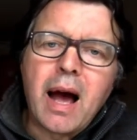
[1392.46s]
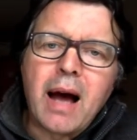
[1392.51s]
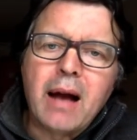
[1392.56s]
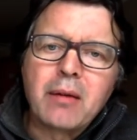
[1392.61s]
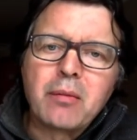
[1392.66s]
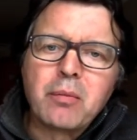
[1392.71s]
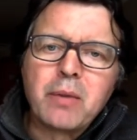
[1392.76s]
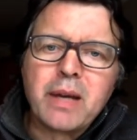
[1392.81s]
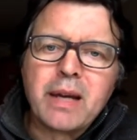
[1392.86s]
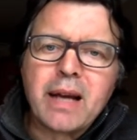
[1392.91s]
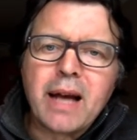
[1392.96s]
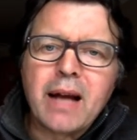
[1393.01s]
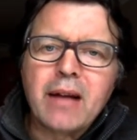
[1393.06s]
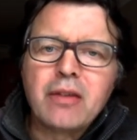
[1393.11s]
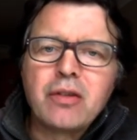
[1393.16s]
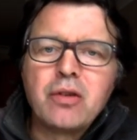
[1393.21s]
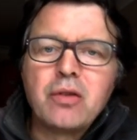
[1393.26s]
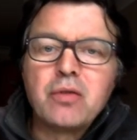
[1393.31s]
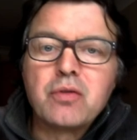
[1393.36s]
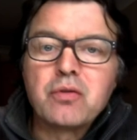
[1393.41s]
we can
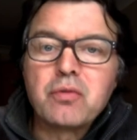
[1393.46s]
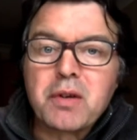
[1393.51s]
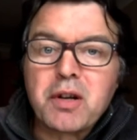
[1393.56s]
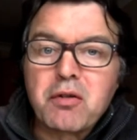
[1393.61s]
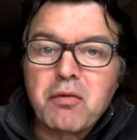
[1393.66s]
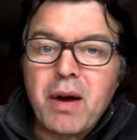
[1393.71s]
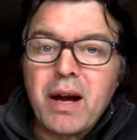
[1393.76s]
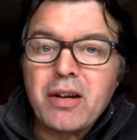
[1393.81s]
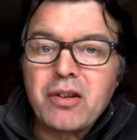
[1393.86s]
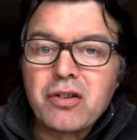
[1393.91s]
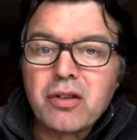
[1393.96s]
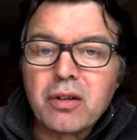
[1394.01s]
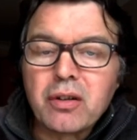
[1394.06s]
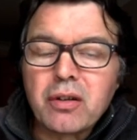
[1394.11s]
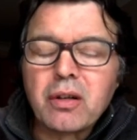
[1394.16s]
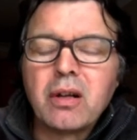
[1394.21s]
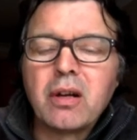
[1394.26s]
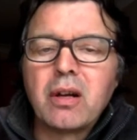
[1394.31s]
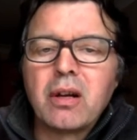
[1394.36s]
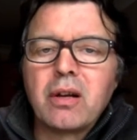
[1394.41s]
use
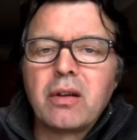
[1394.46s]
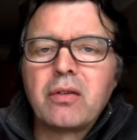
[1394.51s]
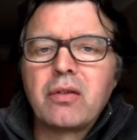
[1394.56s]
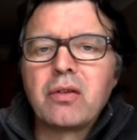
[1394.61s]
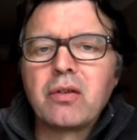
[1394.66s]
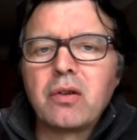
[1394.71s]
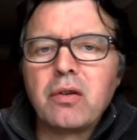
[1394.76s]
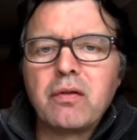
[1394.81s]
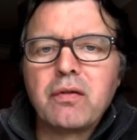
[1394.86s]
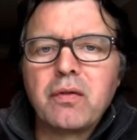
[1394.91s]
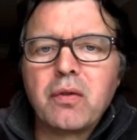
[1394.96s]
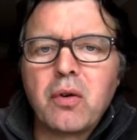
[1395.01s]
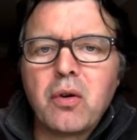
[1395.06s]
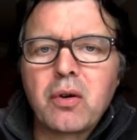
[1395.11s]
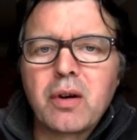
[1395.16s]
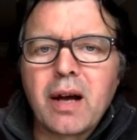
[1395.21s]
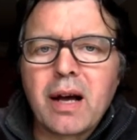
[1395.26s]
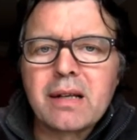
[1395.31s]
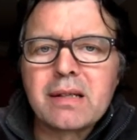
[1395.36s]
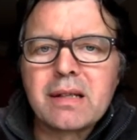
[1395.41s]
regression to do
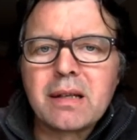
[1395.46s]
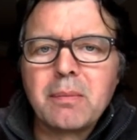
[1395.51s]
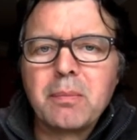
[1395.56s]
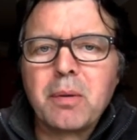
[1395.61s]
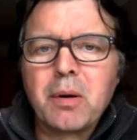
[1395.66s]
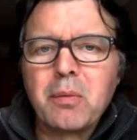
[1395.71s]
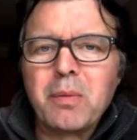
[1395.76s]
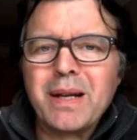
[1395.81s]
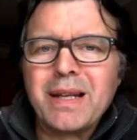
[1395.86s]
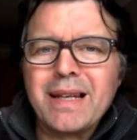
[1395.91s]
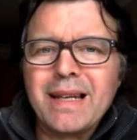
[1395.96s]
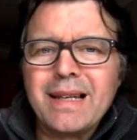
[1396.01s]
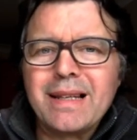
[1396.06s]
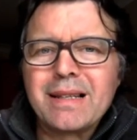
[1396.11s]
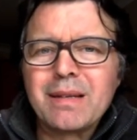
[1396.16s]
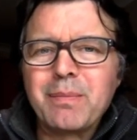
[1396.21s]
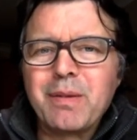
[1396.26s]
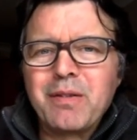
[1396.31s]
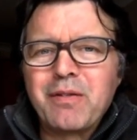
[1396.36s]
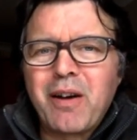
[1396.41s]
forecasting, but we need
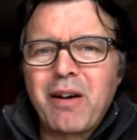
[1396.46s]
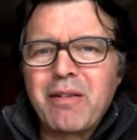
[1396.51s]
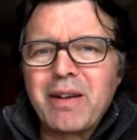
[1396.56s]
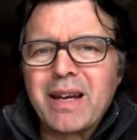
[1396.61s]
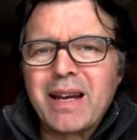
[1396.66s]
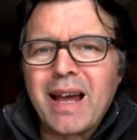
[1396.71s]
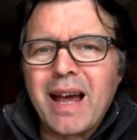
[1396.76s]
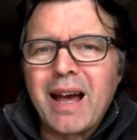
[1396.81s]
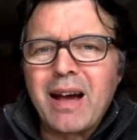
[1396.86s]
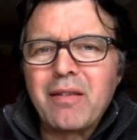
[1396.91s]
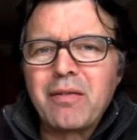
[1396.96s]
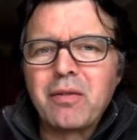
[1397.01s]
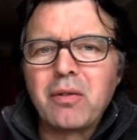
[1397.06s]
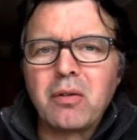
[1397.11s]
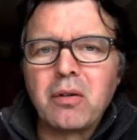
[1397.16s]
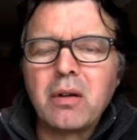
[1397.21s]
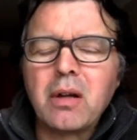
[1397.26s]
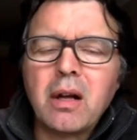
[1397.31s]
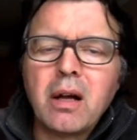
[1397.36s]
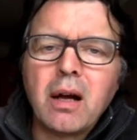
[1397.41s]
to be very
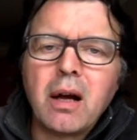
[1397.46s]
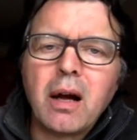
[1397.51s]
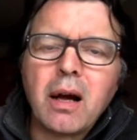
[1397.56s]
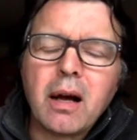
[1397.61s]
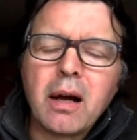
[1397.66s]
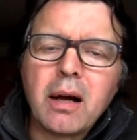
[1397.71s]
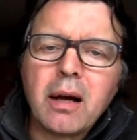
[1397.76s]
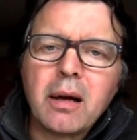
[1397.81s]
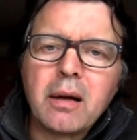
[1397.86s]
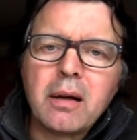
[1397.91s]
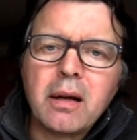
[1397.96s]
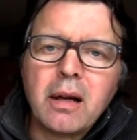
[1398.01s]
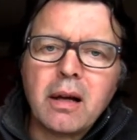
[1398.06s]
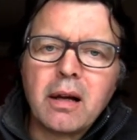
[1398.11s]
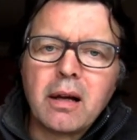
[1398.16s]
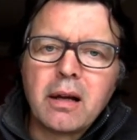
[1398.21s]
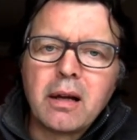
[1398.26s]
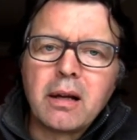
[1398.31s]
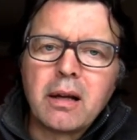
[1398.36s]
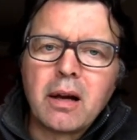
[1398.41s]
careful.
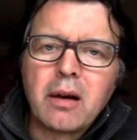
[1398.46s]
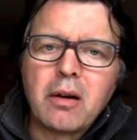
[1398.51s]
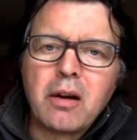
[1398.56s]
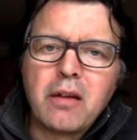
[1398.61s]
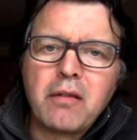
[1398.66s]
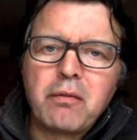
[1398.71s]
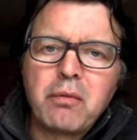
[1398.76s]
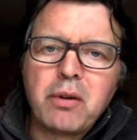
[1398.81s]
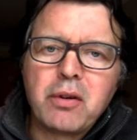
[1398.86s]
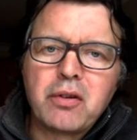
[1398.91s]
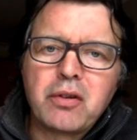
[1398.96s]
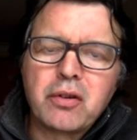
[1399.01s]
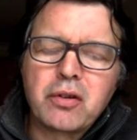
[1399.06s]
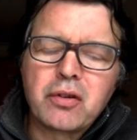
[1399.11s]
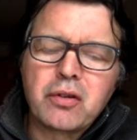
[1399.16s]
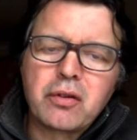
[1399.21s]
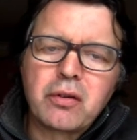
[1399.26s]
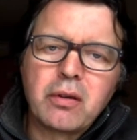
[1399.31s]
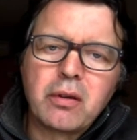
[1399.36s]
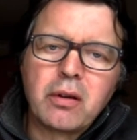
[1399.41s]
If we're
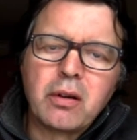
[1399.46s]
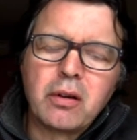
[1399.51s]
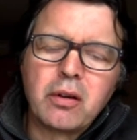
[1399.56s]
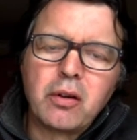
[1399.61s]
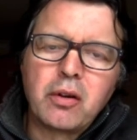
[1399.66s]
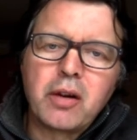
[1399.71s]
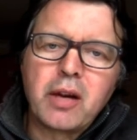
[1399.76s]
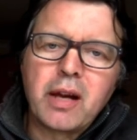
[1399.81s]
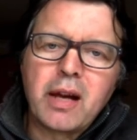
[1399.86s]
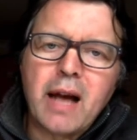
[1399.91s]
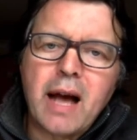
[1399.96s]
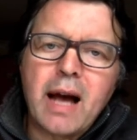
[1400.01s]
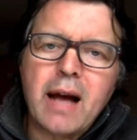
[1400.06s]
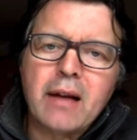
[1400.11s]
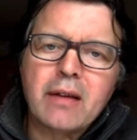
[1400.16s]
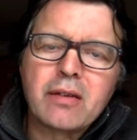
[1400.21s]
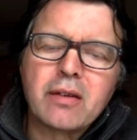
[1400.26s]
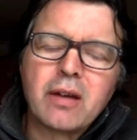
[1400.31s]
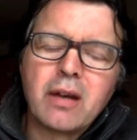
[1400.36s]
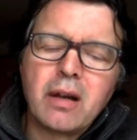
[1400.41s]
just looking
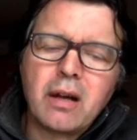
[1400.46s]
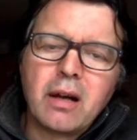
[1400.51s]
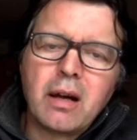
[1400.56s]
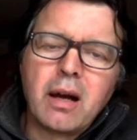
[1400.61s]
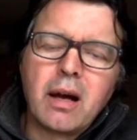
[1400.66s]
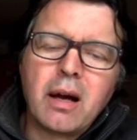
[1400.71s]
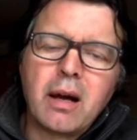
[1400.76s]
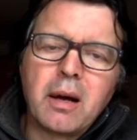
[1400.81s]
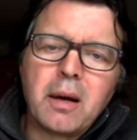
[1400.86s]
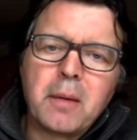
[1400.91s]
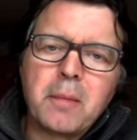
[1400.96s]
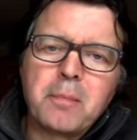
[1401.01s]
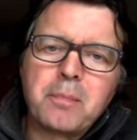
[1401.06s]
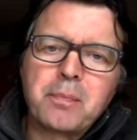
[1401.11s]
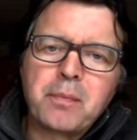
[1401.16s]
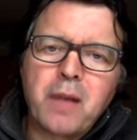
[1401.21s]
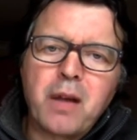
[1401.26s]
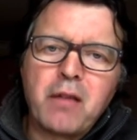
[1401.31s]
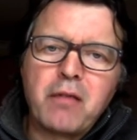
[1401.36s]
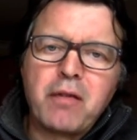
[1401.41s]
at
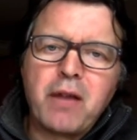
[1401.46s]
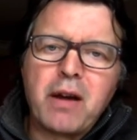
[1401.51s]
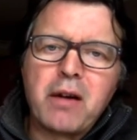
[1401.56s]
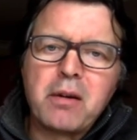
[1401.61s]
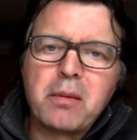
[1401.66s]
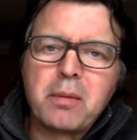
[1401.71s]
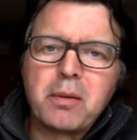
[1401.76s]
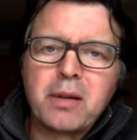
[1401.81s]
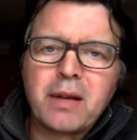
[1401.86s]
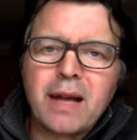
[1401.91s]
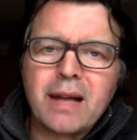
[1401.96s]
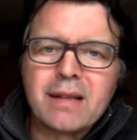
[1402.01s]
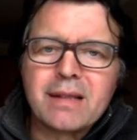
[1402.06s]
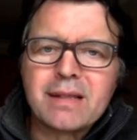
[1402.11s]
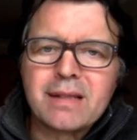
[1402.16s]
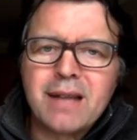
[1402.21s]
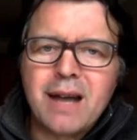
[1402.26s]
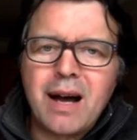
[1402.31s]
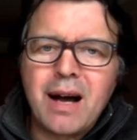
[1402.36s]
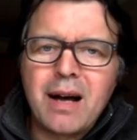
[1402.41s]
a variable
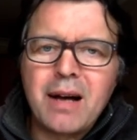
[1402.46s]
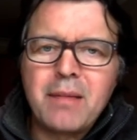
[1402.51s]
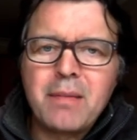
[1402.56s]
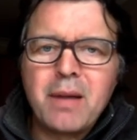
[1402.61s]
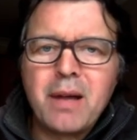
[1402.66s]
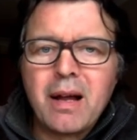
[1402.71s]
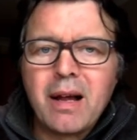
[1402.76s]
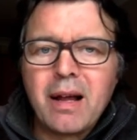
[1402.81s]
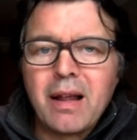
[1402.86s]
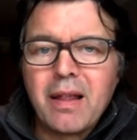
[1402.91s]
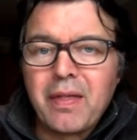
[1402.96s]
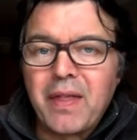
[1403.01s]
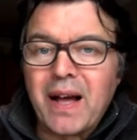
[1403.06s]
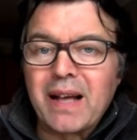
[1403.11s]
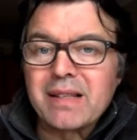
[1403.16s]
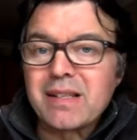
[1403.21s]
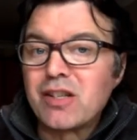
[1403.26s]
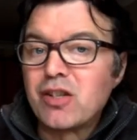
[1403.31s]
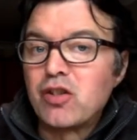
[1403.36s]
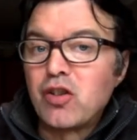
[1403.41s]
against time,
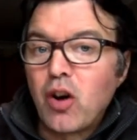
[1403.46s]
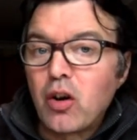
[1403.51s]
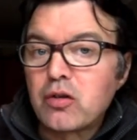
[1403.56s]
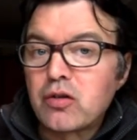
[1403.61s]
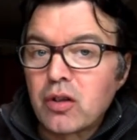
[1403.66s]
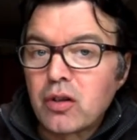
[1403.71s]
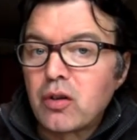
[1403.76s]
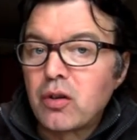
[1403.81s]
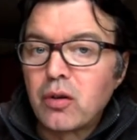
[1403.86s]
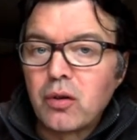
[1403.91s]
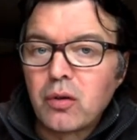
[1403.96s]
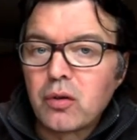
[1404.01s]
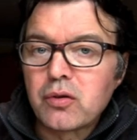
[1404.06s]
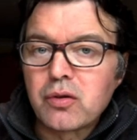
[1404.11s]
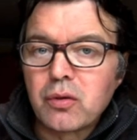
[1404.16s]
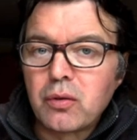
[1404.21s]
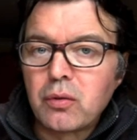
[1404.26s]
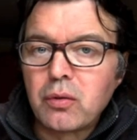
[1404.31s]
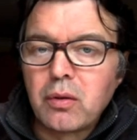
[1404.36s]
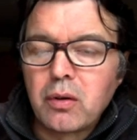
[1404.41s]
that's not a
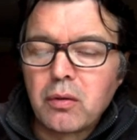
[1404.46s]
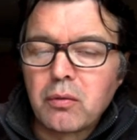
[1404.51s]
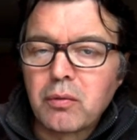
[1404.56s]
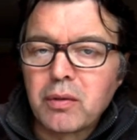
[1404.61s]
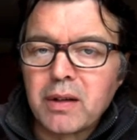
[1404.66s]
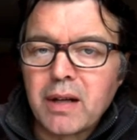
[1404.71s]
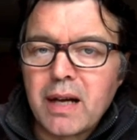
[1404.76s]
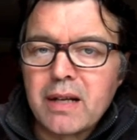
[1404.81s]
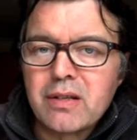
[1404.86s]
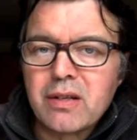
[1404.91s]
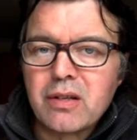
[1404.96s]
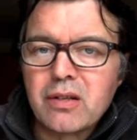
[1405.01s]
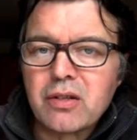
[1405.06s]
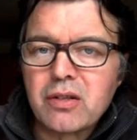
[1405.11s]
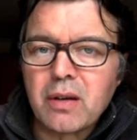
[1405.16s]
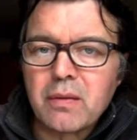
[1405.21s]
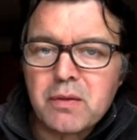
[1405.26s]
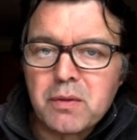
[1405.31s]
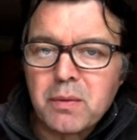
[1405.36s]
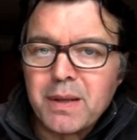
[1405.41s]
causal
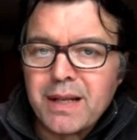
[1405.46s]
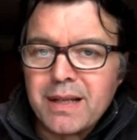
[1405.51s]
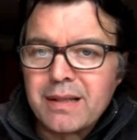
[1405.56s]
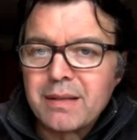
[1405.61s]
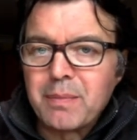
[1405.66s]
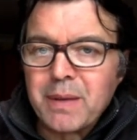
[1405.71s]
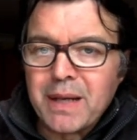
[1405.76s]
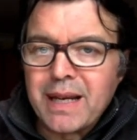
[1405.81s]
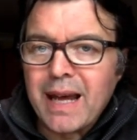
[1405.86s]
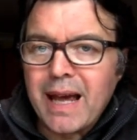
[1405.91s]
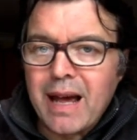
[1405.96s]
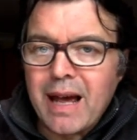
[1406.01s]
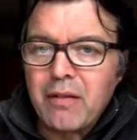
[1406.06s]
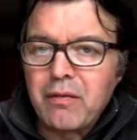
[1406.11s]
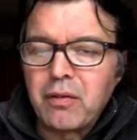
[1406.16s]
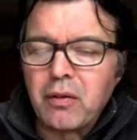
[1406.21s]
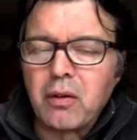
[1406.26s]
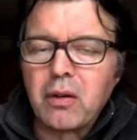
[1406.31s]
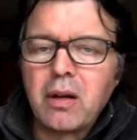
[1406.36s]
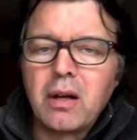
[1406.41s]
relationship, so we need to be careful.